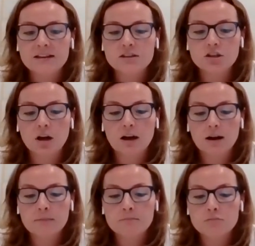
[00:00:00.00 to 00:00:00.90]
and
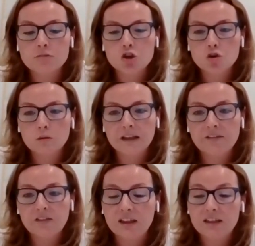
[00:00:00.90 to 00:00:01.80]
you